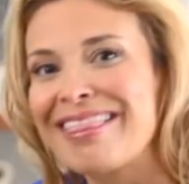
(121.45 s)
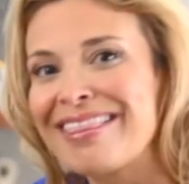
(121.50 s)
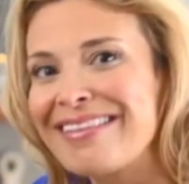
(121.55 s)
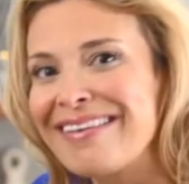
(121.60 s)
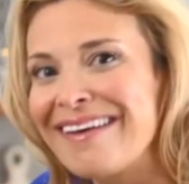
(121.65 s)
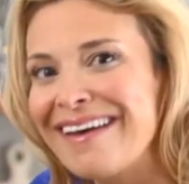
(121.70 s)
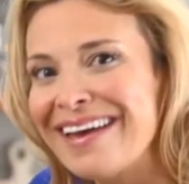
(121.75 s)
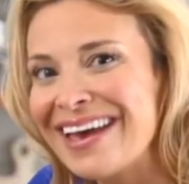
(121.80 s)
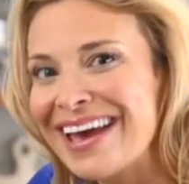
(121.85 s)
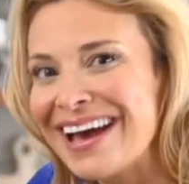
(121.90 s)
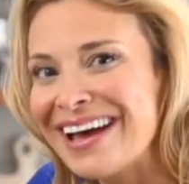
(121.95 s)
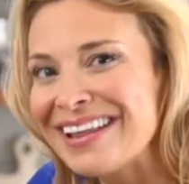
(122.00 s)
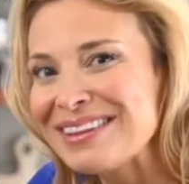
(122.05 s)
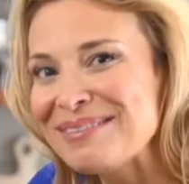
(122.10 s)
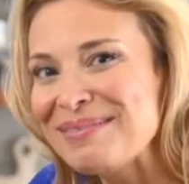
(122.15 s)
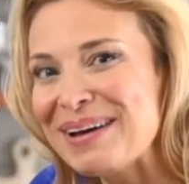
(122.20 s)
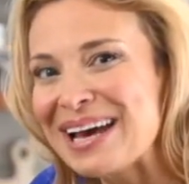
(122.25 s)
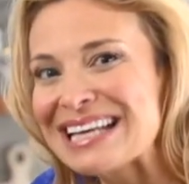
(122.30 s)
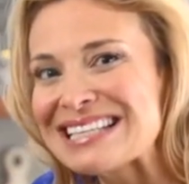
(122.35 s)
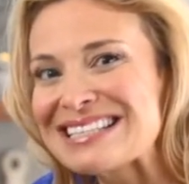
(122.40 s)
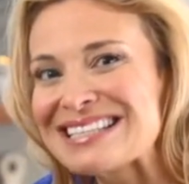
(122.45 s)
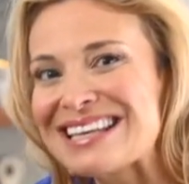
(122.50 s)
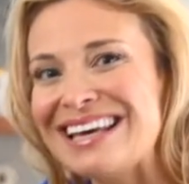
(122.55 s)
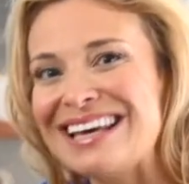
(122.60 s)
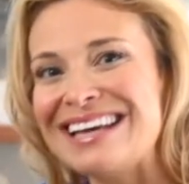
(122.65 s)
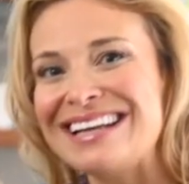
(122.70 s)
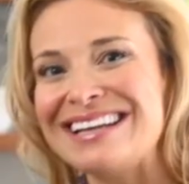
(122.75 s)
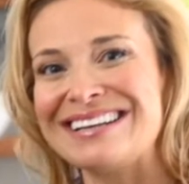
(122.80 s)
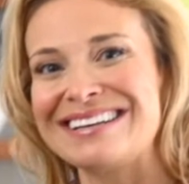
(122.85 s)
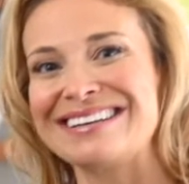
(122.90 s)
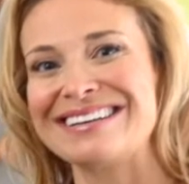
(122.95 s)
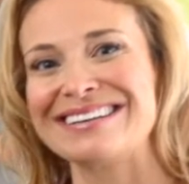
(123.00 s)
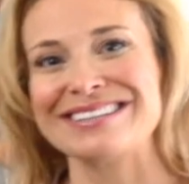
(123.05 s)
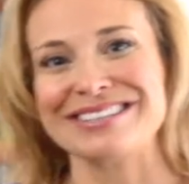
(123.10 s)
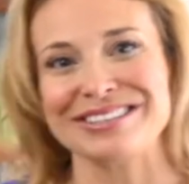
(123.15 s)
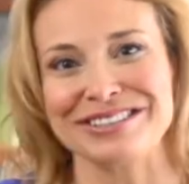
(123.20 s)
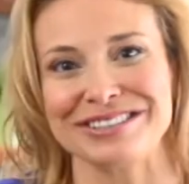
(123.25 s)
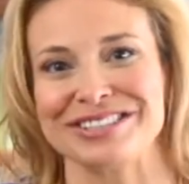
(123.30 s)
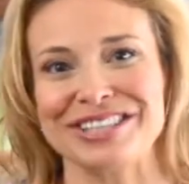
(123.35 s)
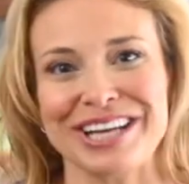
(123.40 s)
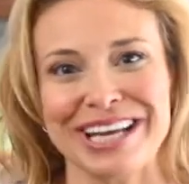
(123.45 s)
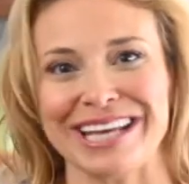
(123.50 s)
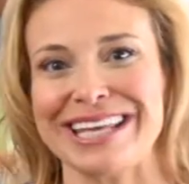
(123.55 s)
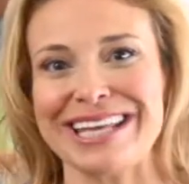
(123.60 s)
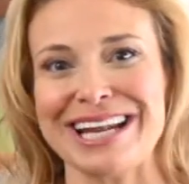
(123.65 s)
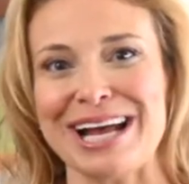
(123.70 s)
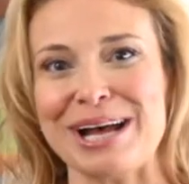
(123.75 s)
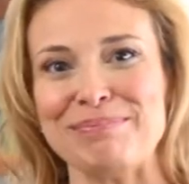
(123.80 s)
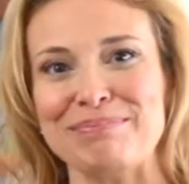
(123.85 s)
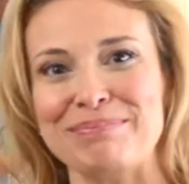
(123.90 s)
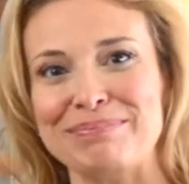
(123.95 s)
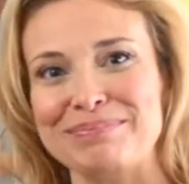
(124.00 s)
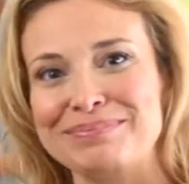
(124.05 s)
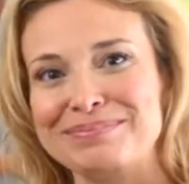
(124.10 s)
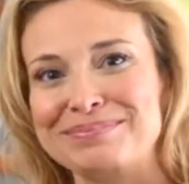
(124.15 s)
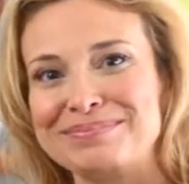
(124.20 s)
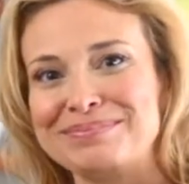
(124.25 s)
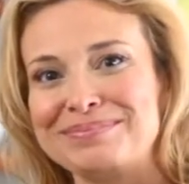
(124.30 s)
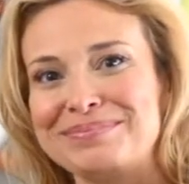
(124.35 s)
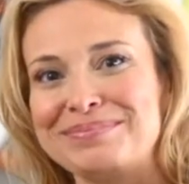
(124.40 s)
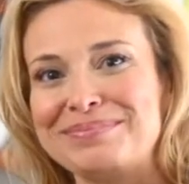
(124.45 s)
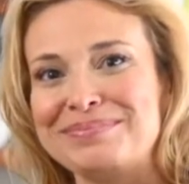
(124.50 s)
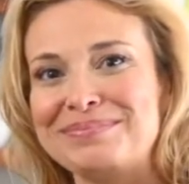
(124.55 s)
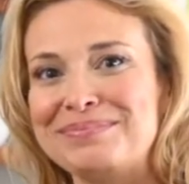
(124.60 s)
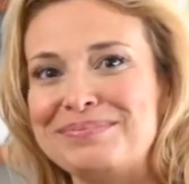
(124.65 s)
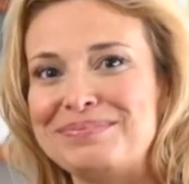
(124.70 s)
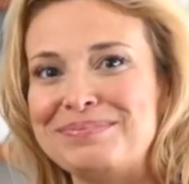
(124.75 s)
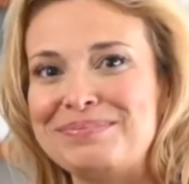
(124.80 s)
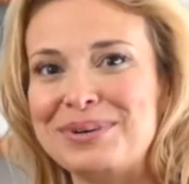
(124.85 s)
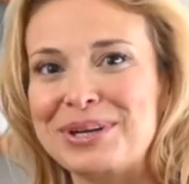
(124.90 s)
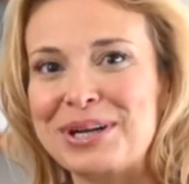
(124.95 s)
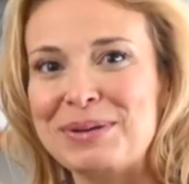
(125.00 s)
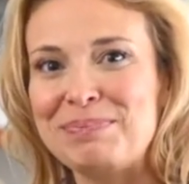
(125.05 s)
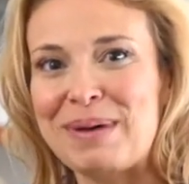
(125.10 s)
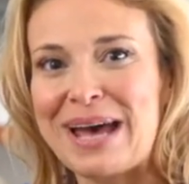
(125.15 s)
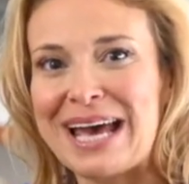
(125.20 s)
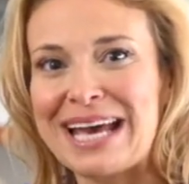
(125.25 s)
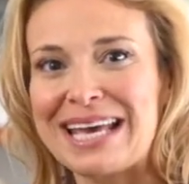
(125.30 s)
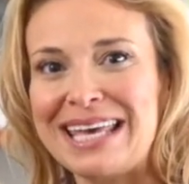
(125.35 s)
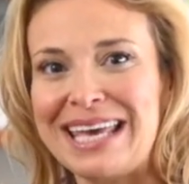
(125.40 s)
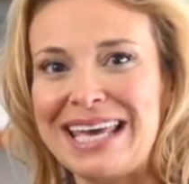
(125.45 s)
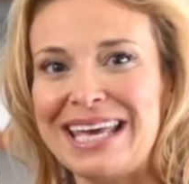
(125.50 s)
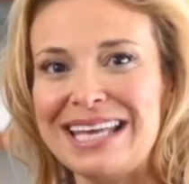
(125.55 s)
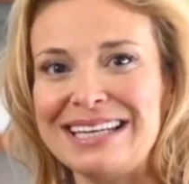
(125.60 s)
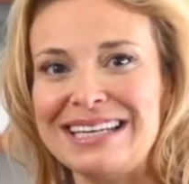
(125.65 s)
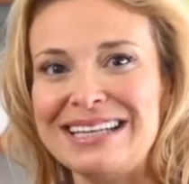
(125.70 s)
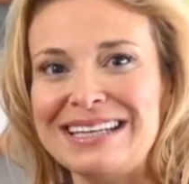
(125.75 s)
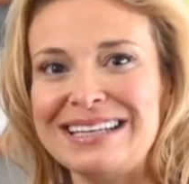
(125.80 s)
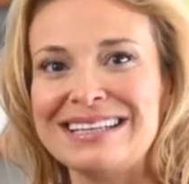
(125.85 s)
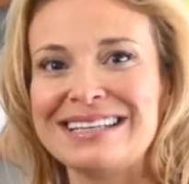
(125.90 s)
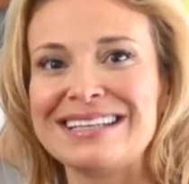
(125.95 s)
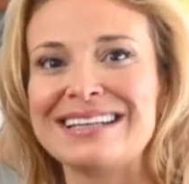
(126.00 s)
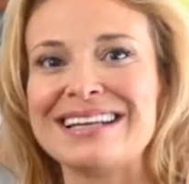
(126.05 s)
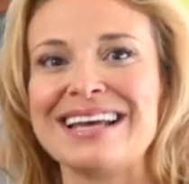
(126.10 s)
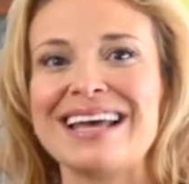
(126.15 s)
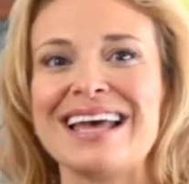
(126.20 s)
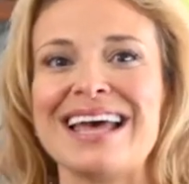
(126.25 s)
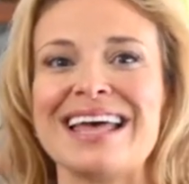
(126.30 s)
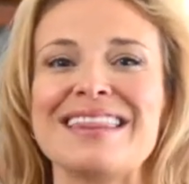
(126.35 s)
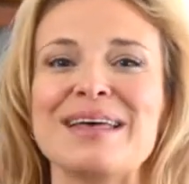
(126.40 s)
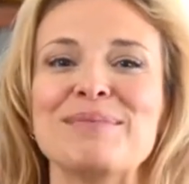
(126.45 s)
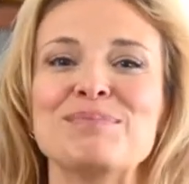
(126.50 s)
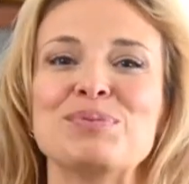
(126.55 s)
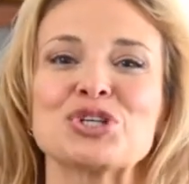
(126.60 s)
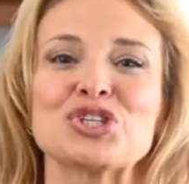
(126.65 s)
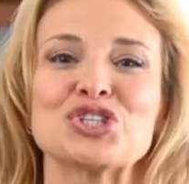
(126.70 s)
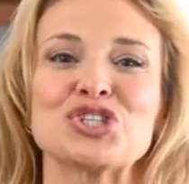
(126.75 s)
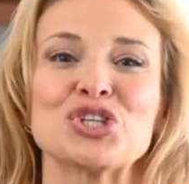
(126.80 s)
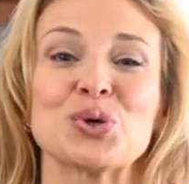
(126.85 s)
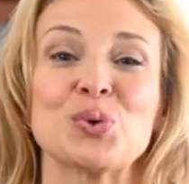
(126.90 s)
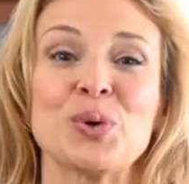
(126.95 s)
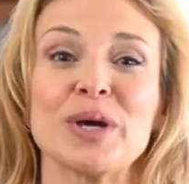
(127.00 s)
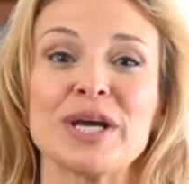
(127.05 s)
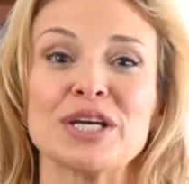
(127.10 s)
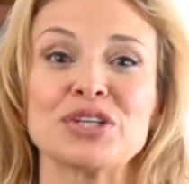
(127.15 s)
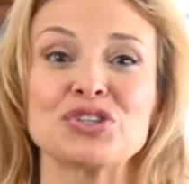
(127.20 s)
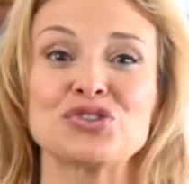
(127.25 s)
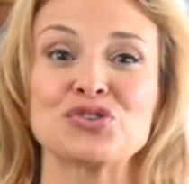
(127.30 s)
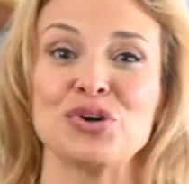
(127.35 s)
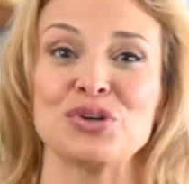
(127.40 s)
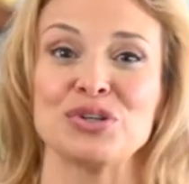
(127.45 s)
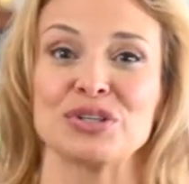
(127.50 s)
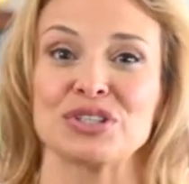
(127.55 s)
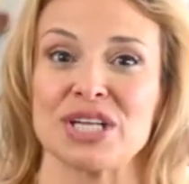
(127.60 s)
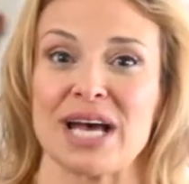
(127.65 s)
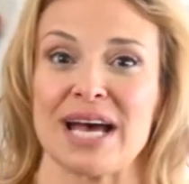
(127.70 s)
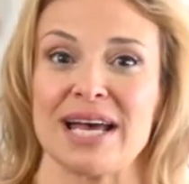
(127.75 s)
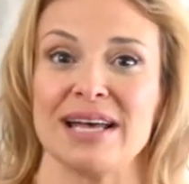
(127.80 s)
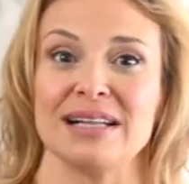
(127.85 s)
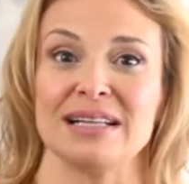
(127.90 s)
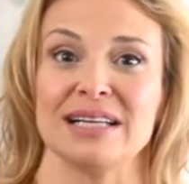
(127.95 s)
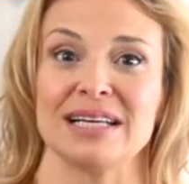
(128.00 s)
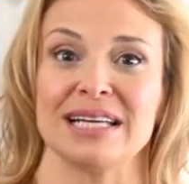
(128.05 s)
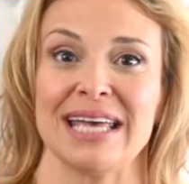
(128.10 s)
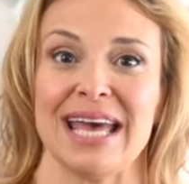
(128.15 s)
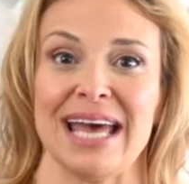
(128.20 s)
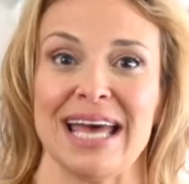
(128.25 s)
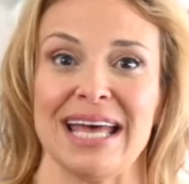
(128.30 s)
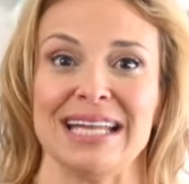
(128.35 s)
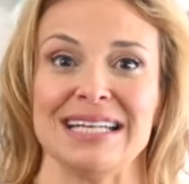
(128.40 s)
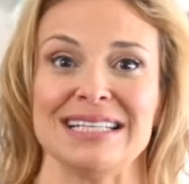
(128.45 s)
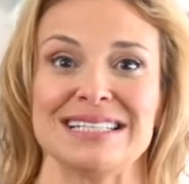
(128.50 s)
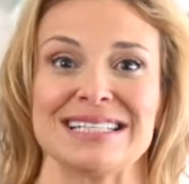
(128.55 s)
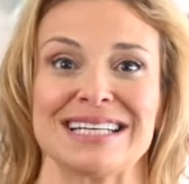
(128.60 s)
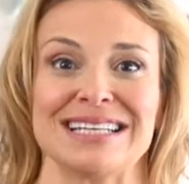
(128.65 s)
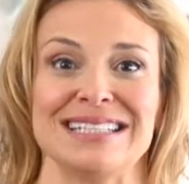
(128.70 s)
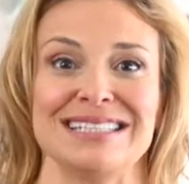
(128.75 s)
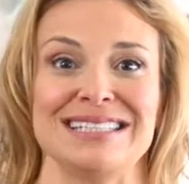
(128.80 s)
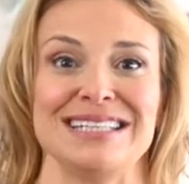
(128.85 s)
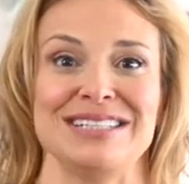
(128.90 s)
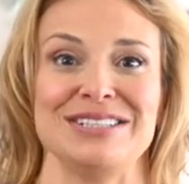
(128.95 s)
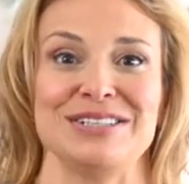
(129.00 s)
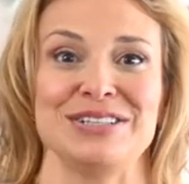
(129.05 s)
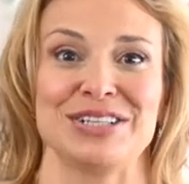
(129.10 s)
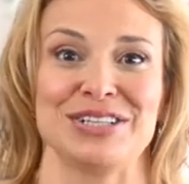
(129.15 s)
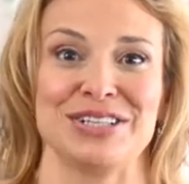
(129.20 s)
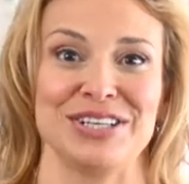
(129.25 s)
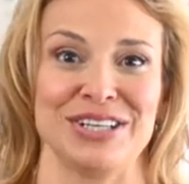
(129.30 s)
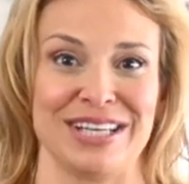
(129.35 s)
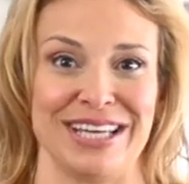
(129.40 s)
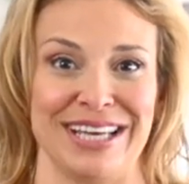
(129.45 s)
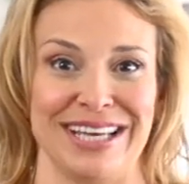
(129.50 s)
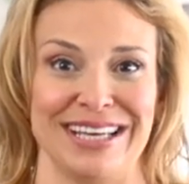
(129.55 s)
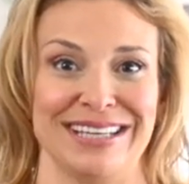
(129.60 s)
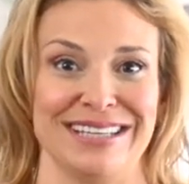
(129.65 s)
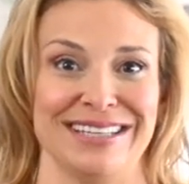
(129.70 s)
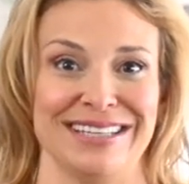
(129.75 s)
take out the basket, shake it up, put it back in, then push the quick control dial again to continue the cooking.